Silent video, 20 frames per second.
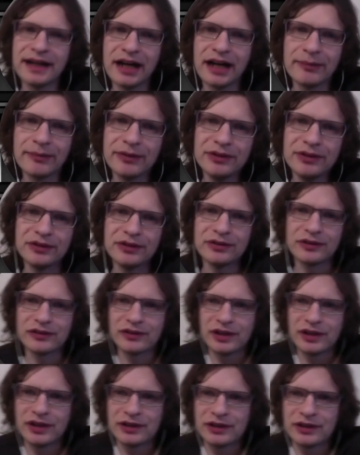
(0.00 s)
you can
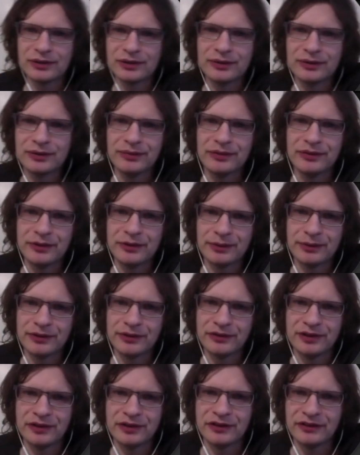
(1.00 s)
just say, cool, this
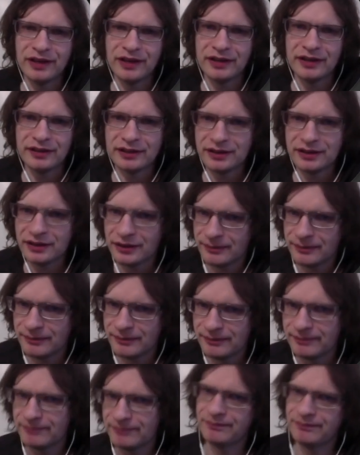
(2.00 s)
person is standing here.
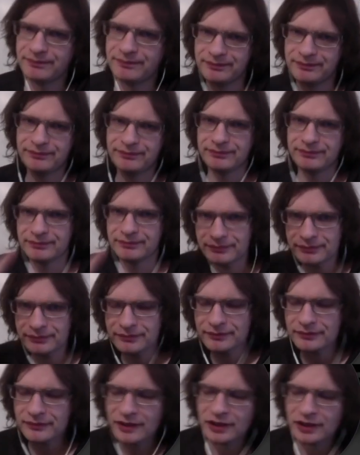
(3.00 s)

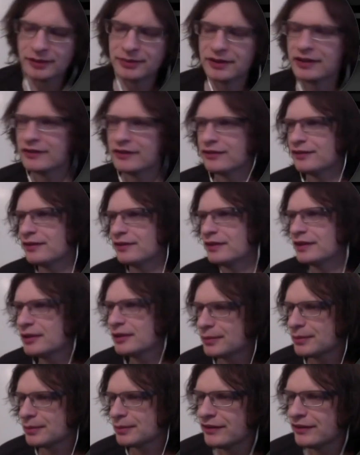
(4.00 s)
It applies
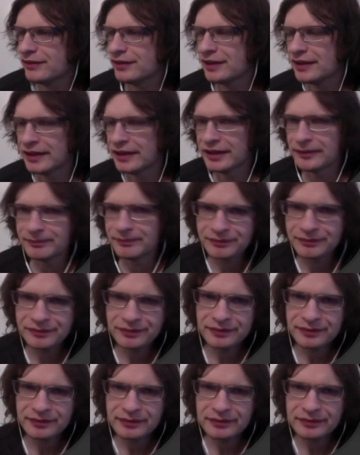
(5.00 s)
the delay.
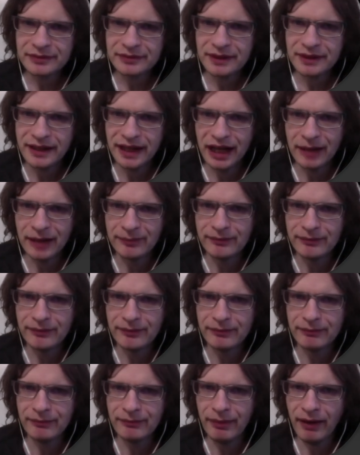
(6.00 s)

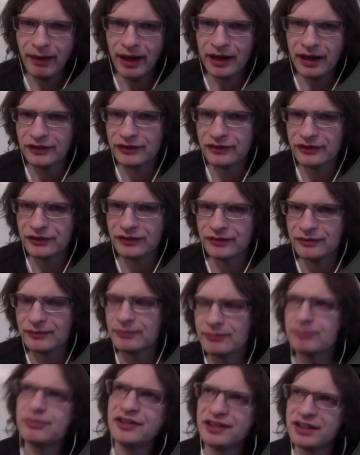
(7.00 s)
And it's
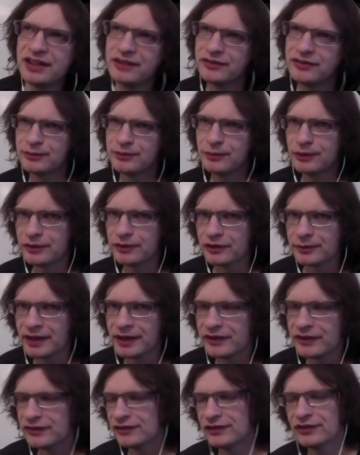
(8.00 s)
particularly for smaller
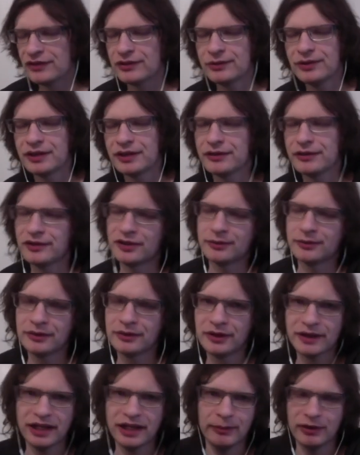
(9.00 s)
spaces, it's quite
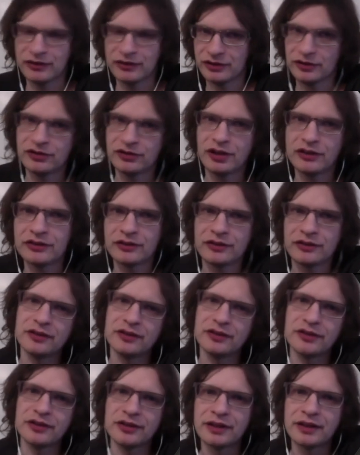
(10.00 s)
incredible, like how much that changes
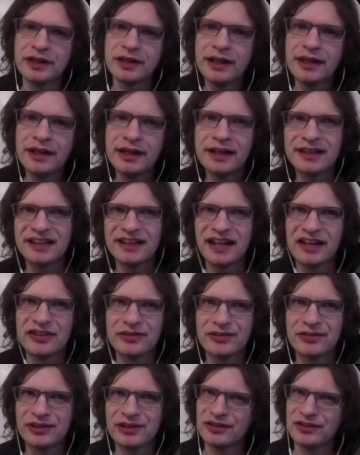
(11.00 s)
the design.
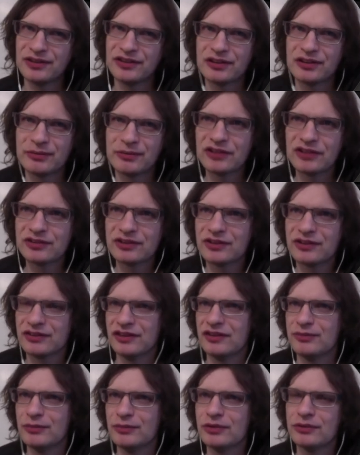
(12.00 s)
Larger venues, not so much
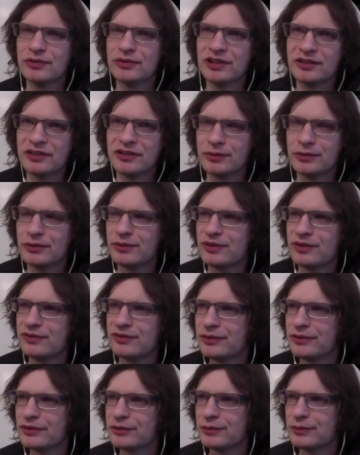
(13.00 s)
because there's more
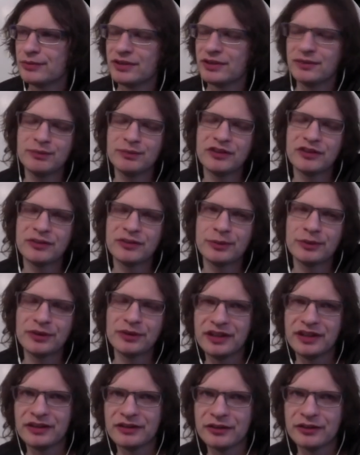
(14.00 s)
reinforcement. But in
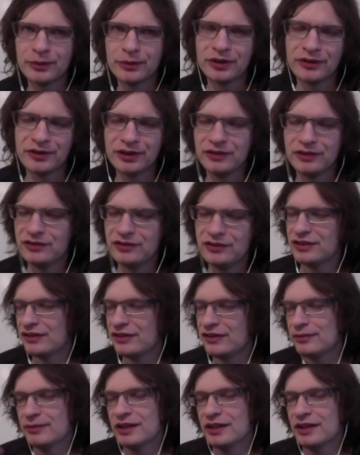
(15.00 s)
smaller venues,